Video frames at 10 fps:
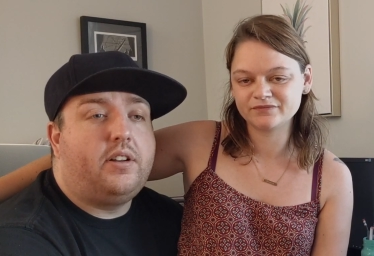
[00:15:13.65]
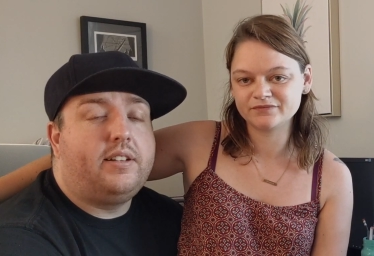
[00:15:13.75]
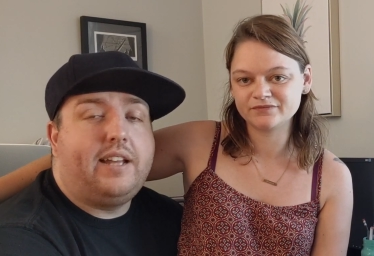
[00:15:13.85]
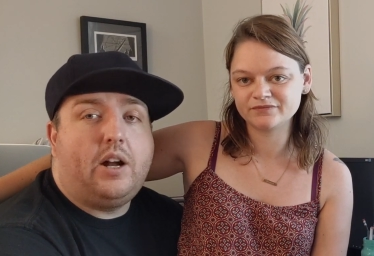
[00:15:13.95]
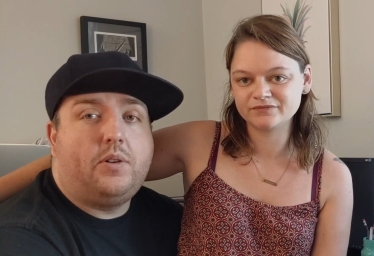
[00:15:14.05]
Speaker 1: shutting
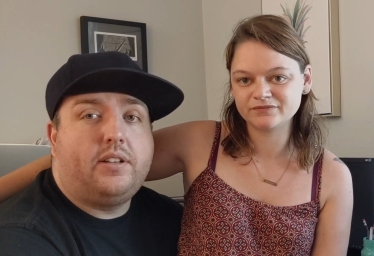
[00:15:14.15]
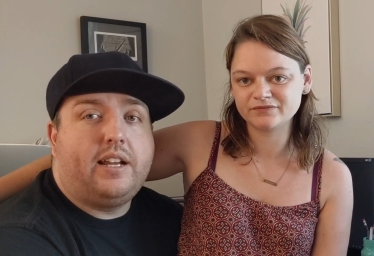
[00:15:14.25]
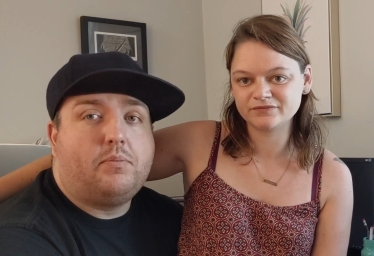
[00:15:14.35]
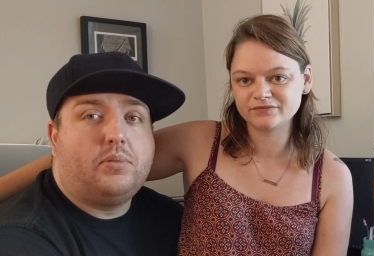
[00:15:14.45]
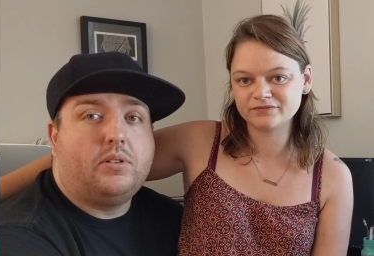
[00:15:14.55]
down in
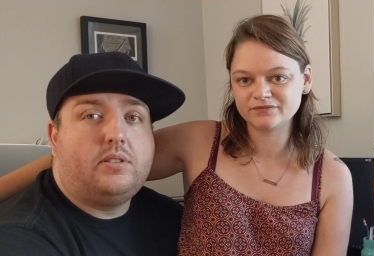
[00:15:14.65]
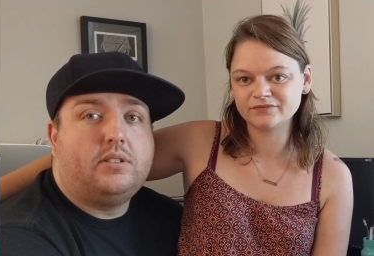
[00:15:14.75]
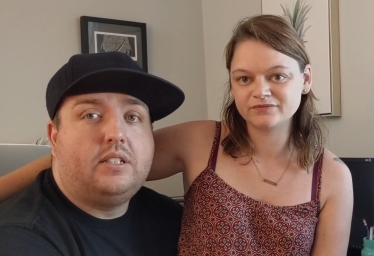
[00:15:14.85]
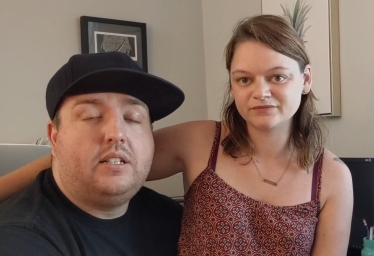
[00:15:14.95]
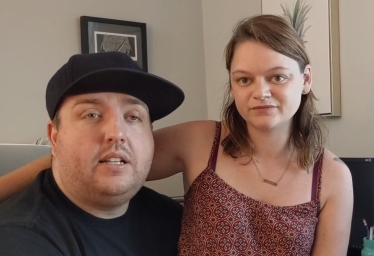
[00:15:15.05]
April,
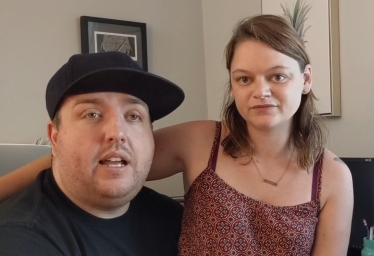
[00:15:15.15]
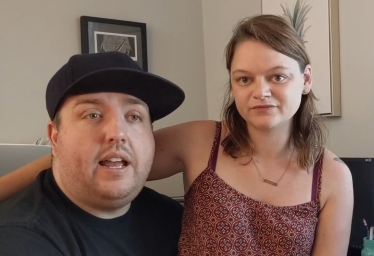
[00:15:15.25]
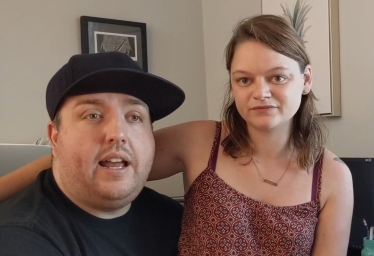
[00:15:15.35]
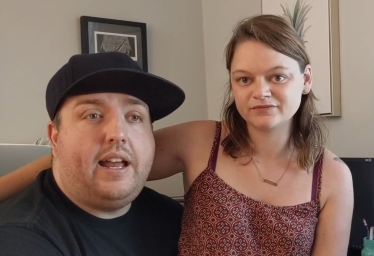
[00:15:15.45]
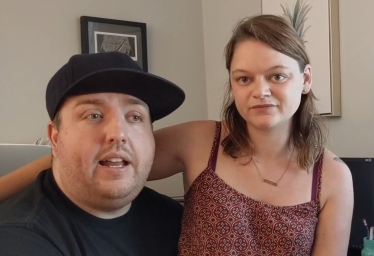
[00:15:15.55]

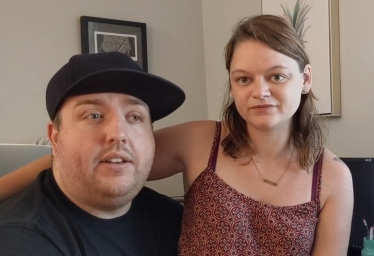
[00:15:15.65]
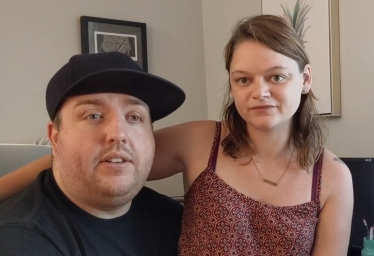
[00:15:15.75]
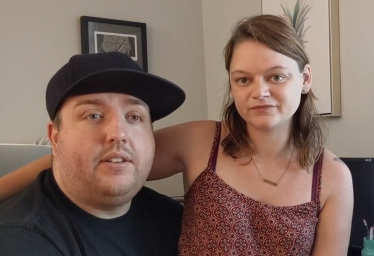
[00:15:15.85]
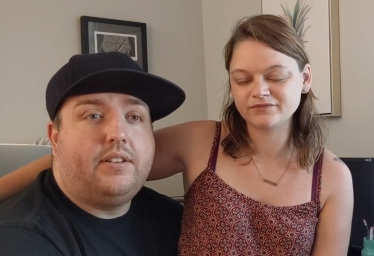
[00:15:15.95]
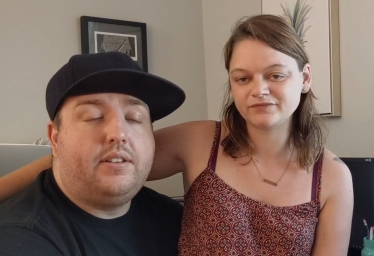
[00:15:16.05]
and
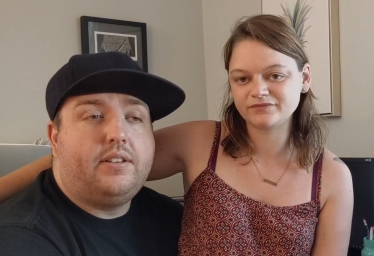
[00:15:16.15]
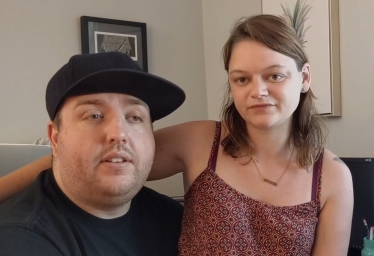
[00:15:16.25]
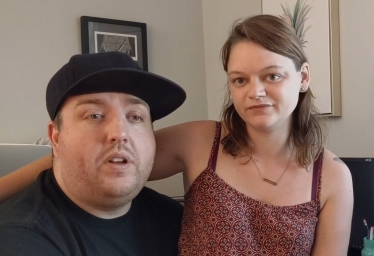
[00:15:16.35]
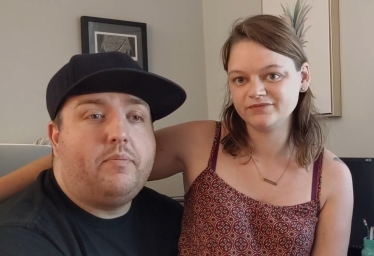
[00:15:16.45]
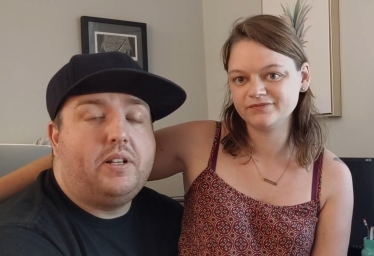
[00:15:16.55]

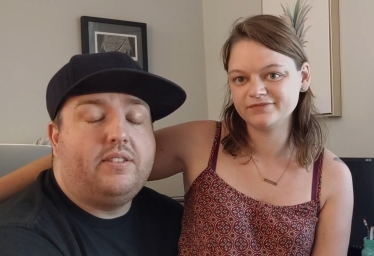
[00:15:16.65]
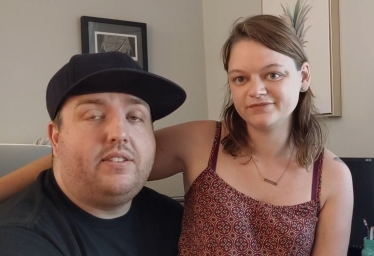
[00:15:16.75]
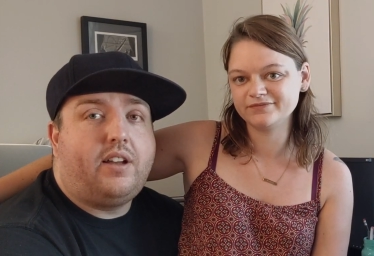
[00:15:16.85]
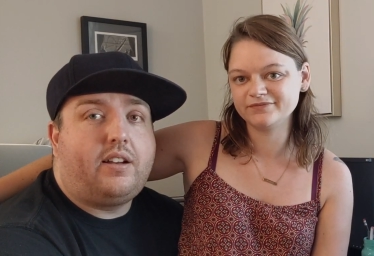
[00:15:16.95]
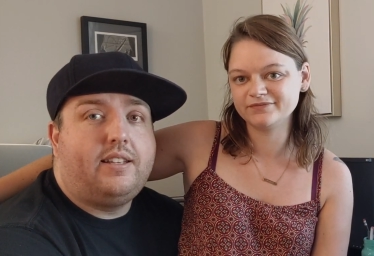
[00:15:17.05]
we've been
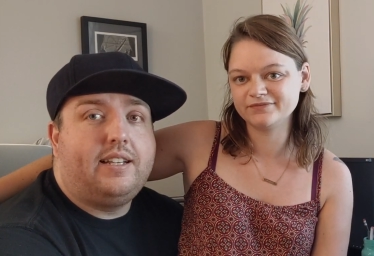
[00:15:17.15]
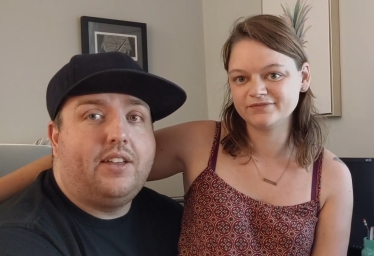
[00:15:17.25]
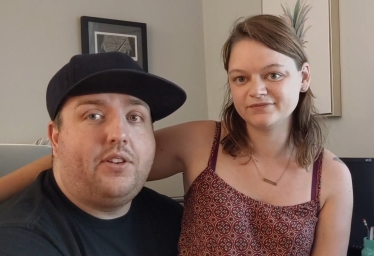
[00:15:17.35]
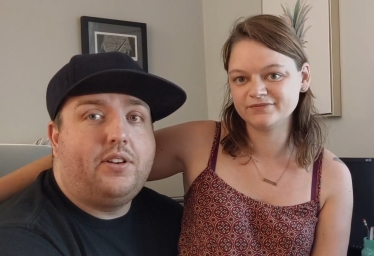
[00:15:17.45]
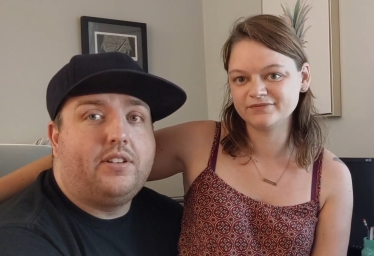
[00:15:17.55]
stuck
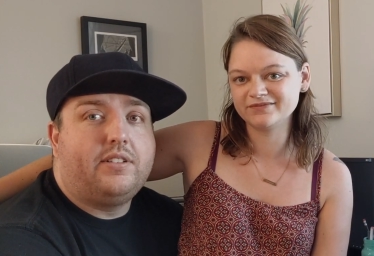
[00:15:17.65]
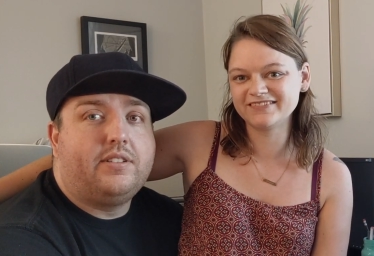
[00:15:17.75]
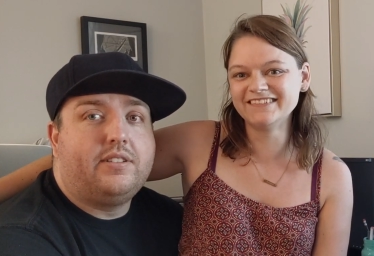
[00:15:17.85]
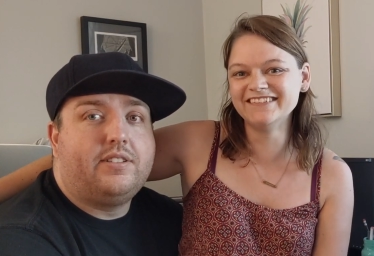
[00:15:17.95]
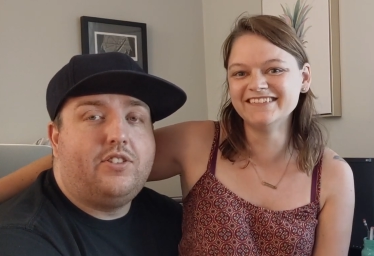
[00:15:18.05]
together
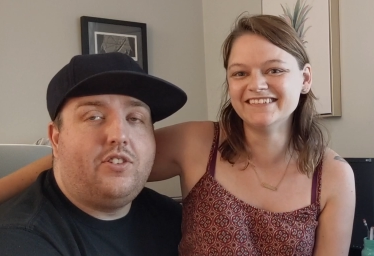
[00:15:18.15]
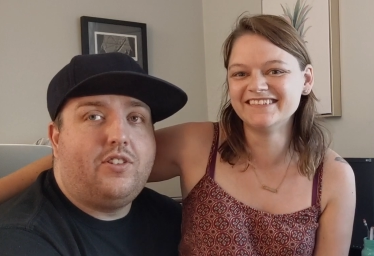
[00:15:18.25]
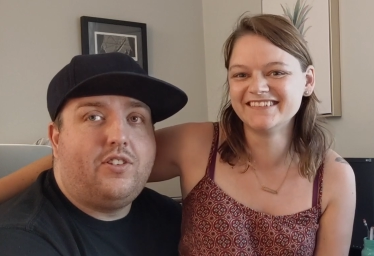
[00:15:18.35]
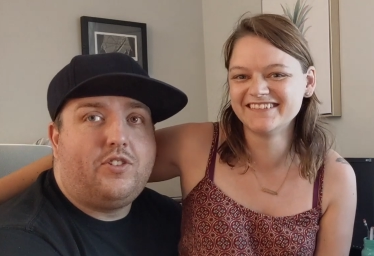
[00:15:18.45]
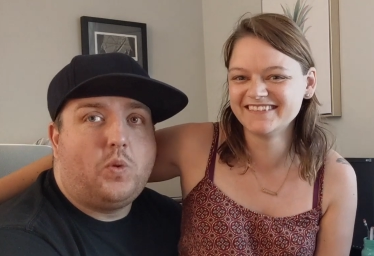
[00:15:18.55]

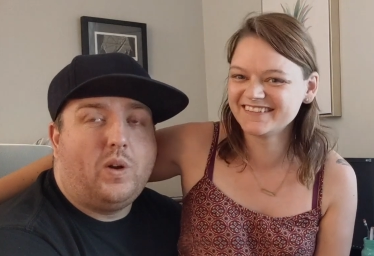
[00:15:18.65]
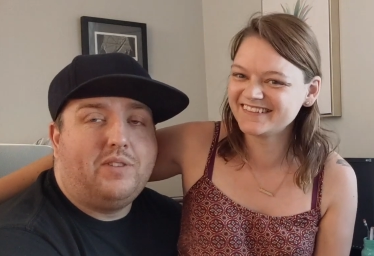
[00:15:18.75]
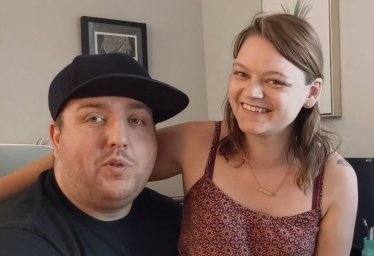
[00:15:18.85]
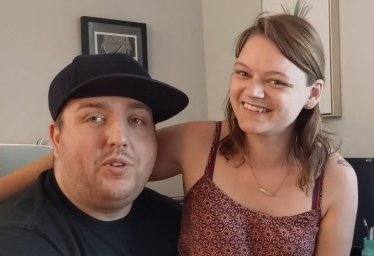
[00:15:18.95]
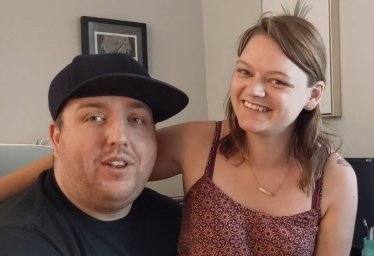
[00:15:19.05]

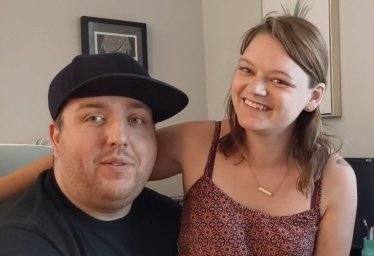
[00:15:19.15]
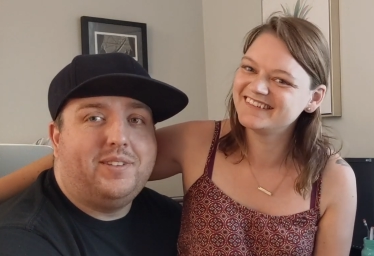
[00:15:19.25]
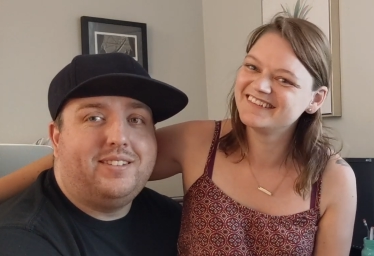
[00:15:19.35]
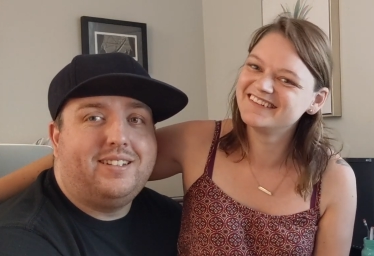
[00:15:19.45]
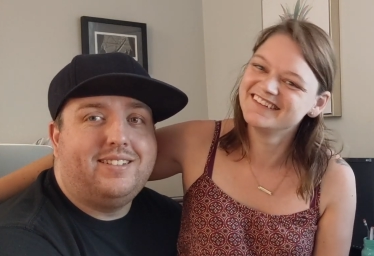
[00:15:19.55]
24 7
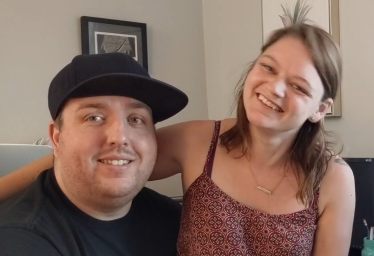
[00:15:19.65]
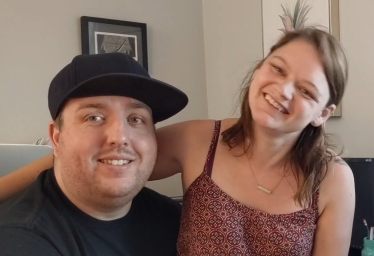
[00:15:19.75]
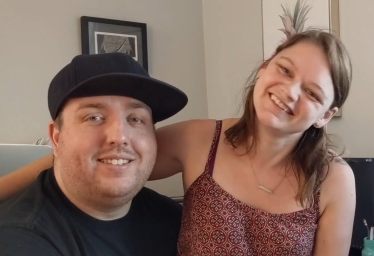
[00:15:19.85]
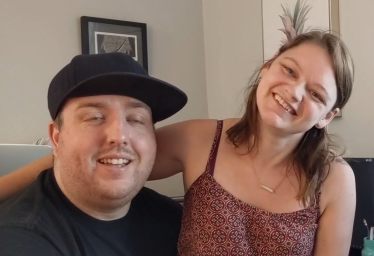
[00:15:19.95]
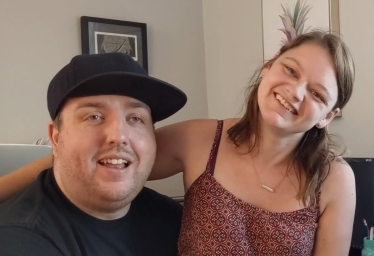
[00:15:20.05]

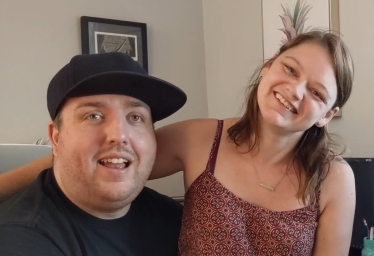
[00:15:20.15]
since.